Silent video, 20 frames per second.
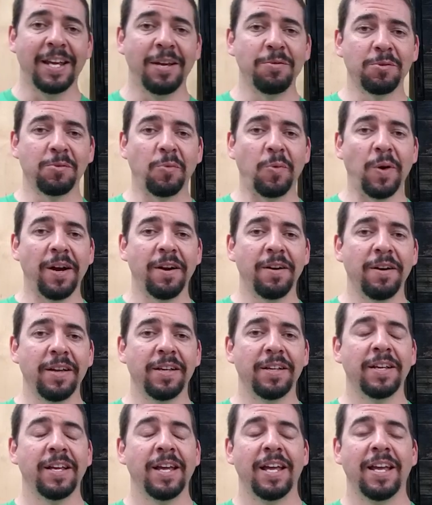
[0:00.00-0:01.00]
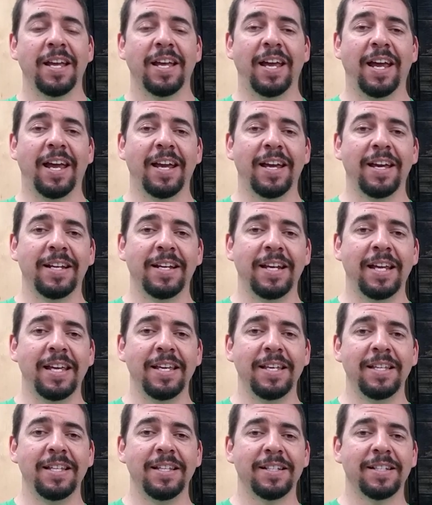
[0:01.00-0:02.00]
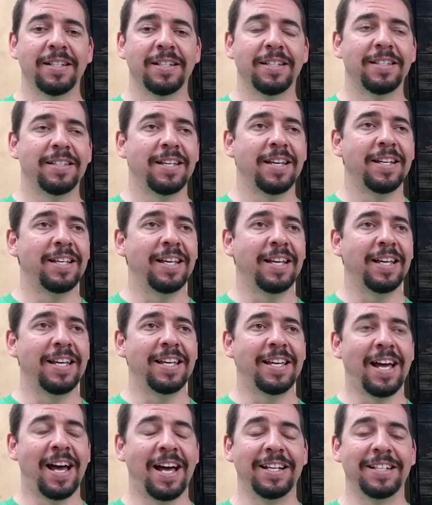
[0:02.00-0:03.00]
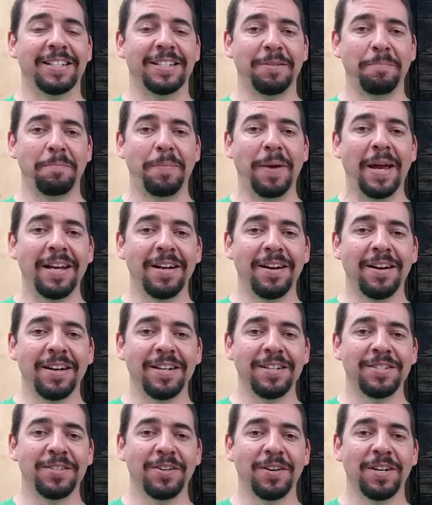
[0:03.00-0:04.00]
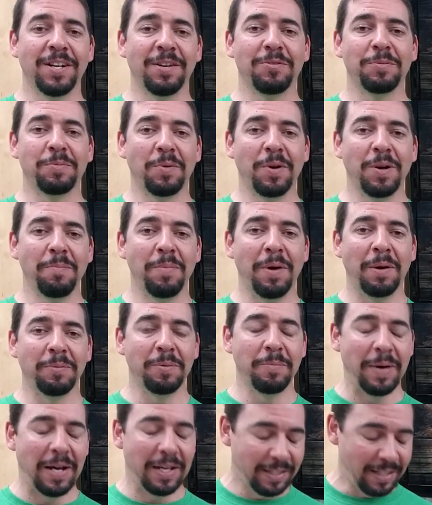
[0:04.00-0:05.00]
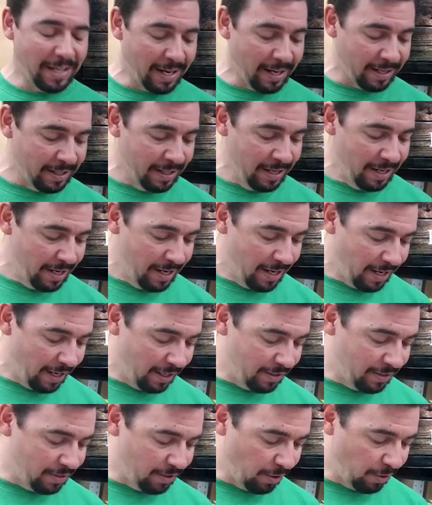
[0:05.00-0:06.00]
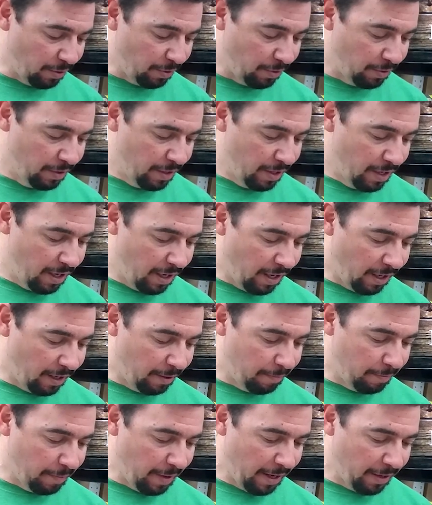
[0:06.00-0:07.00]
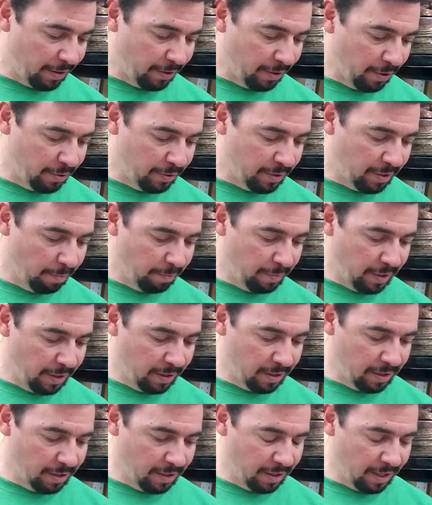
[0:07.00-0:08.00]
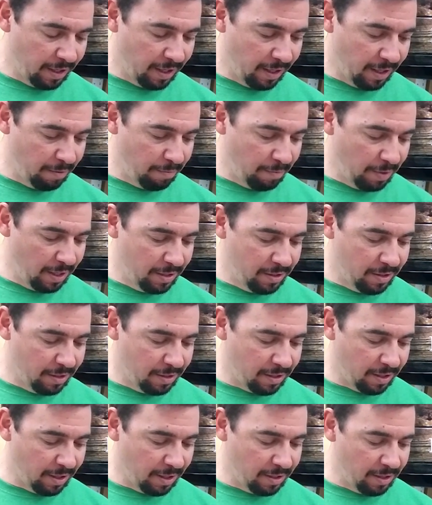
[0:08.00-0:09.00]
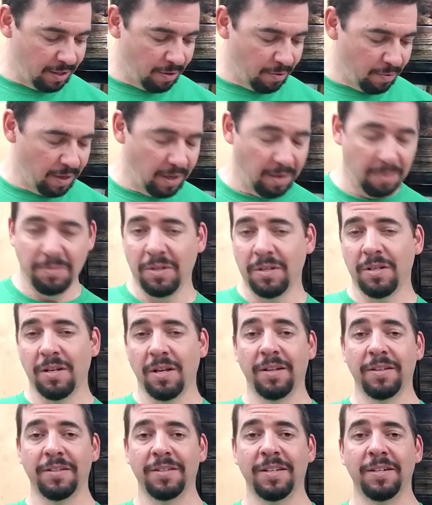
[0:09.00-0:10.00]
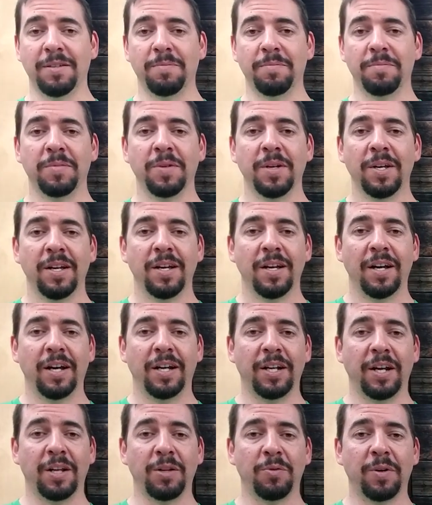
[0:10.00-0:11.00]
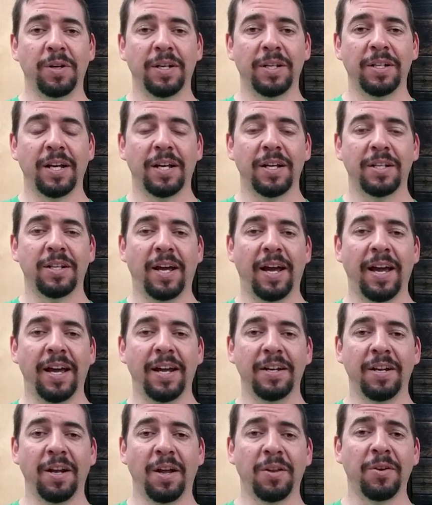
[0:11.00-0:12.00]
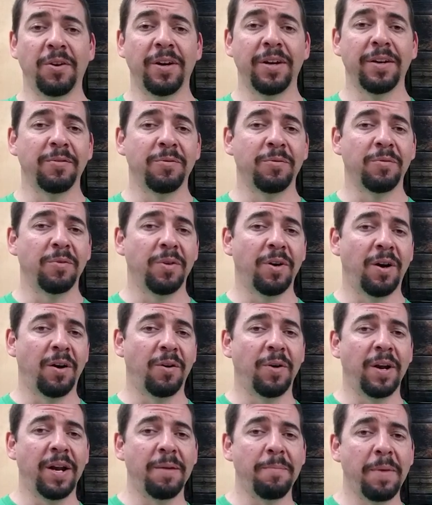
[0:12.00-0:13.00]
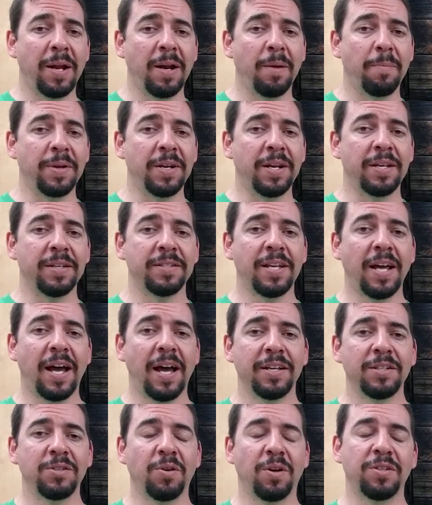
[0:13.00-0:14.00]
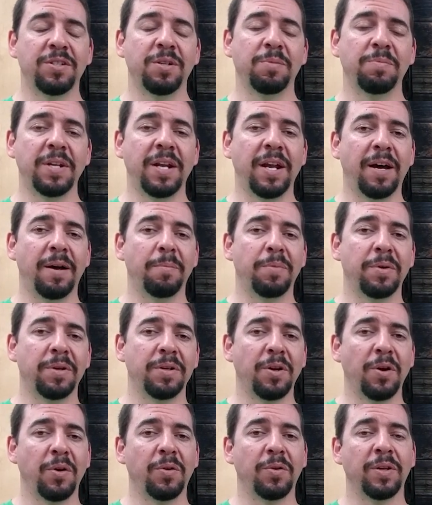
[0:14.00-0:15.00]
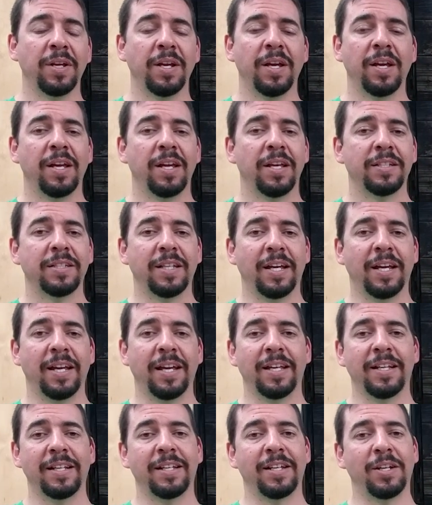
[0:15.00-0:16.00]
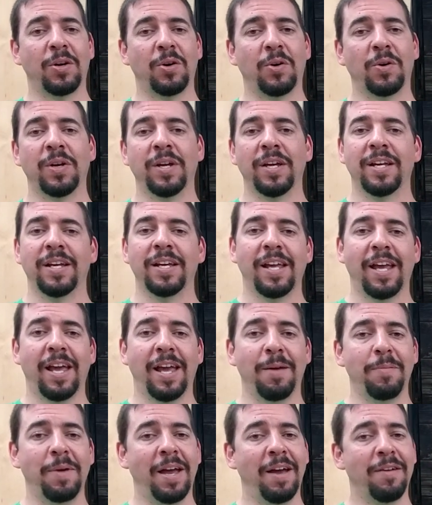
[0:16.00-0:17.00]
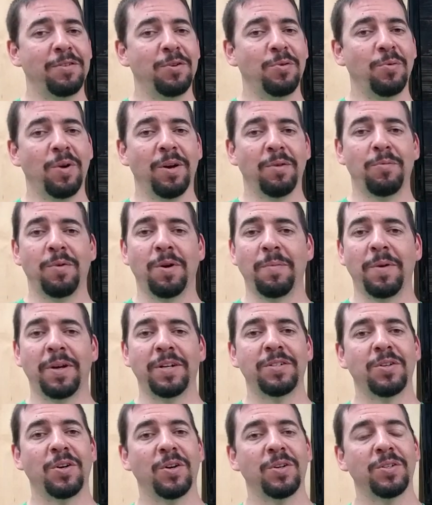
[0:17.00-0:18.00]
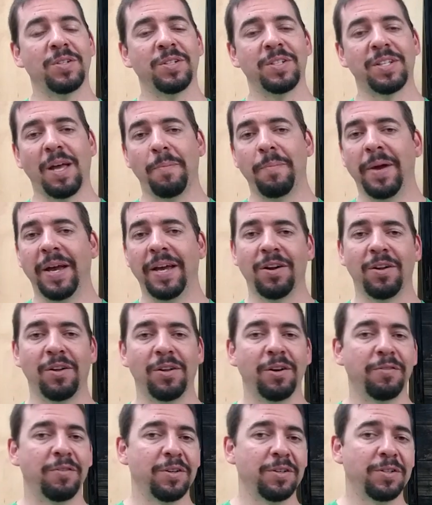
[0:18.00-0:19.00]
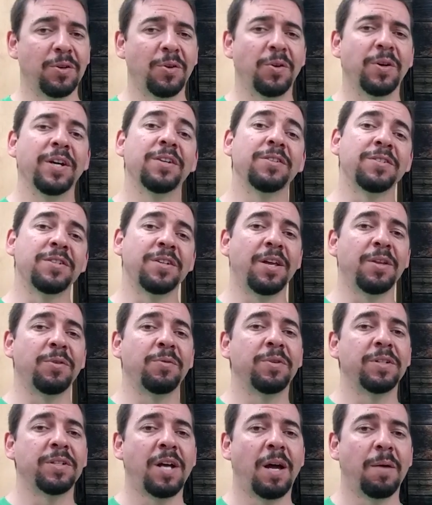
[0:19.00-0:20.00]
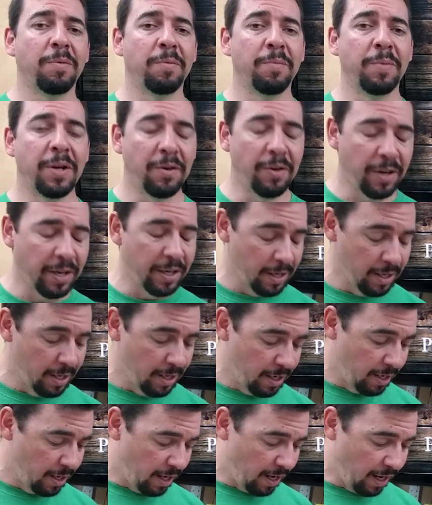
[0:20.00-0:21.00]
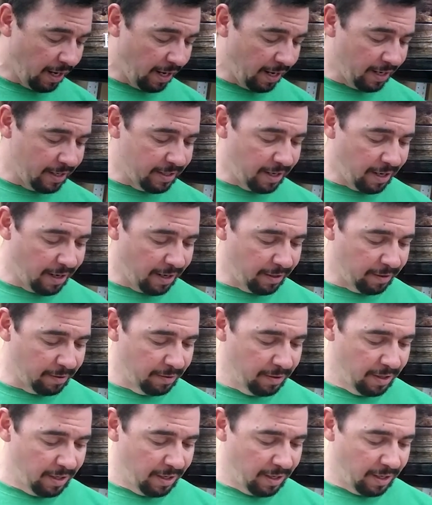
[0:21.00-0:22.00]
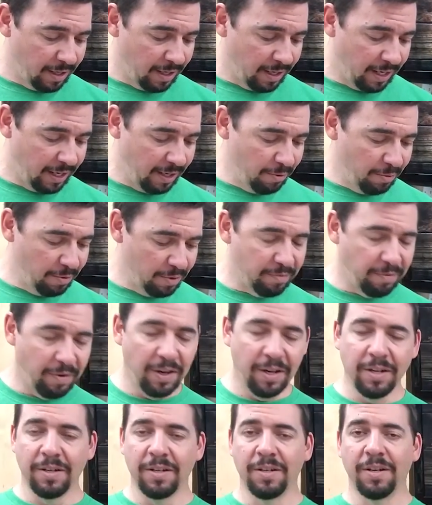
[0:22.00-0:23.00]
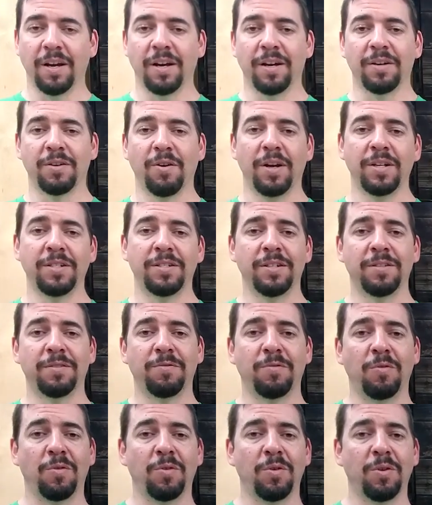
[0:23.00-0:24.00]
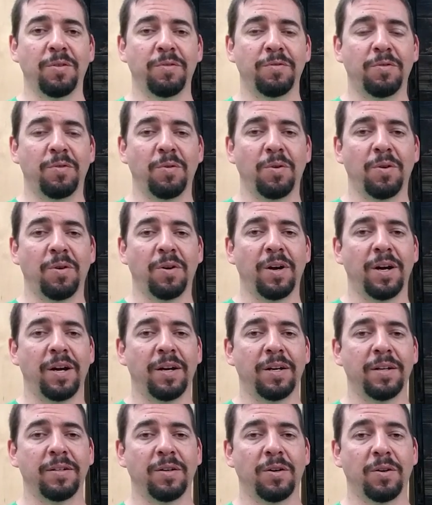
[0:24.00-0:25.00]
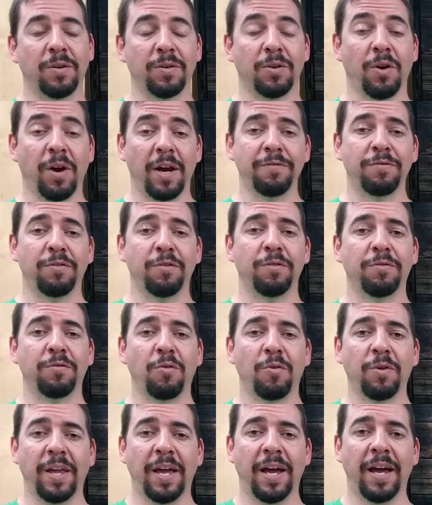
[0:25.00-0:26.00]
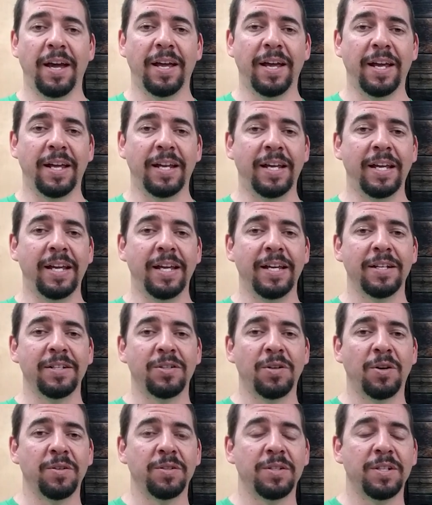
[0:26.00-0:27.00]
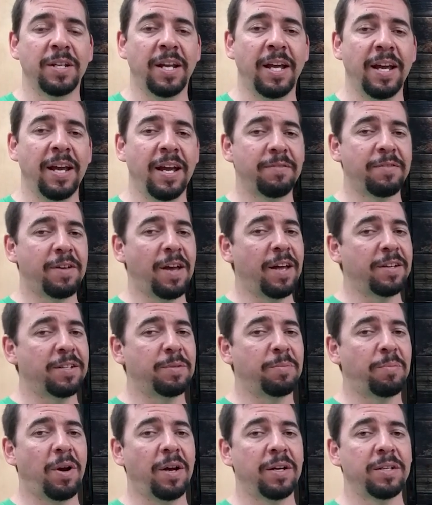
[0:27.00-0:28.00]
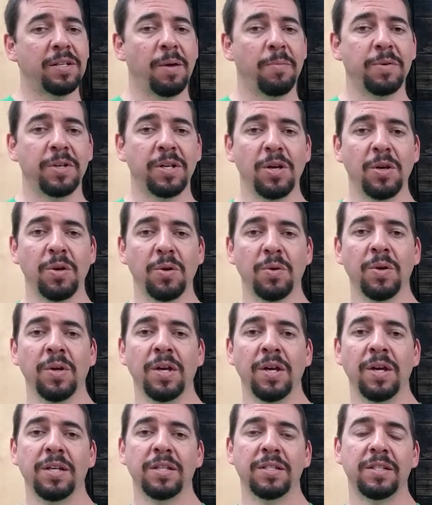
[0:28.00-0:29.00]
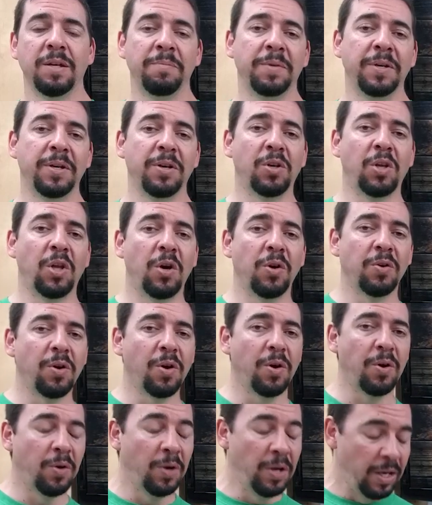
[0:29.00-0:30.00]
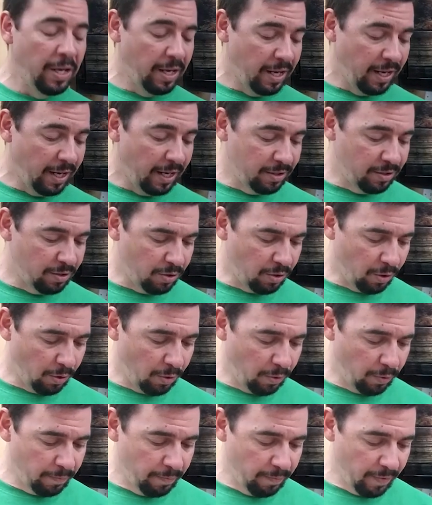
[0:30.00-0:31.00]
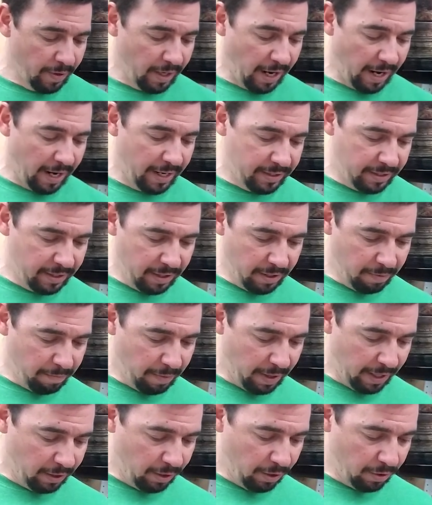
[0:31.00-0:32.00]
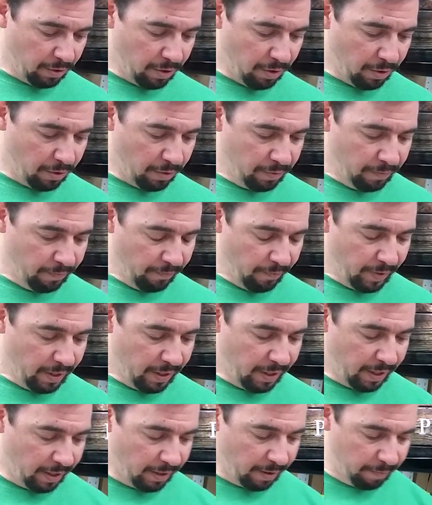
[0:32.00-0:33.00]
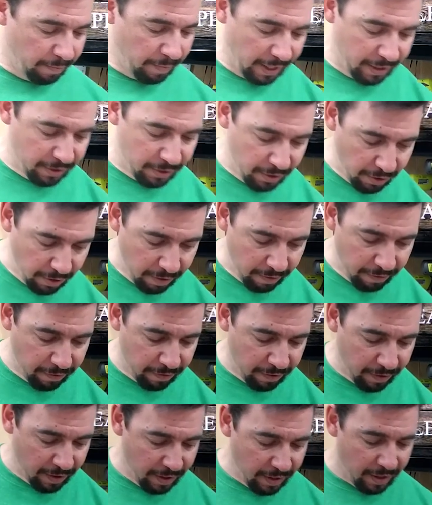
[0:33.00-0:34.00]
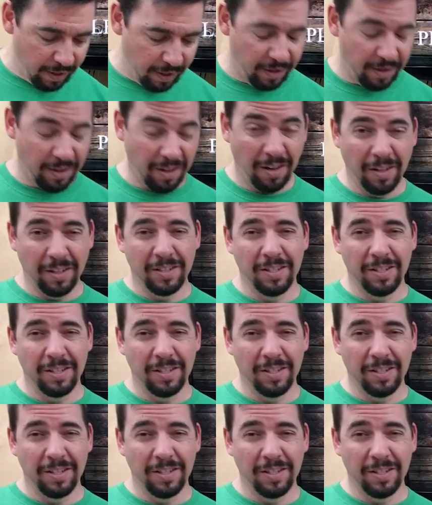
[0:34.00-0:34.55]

was wearing it, and he said that he got some paint on his shirt, and he was pretty bummed about that. And so I don't know, something in me just said, you know what, I'm just going to send him another one. I had another already made up in his size, so I shipped it out, put a note, say, hey, can't be having you wearing one of my shirts, and it's got paint all over it, so here's another one, complimentary. And he was very gracious or grateful for that, and he in turn said, hey, I've got a surprise coming to you, send me your logo. And so I sent him my logo. I should have thought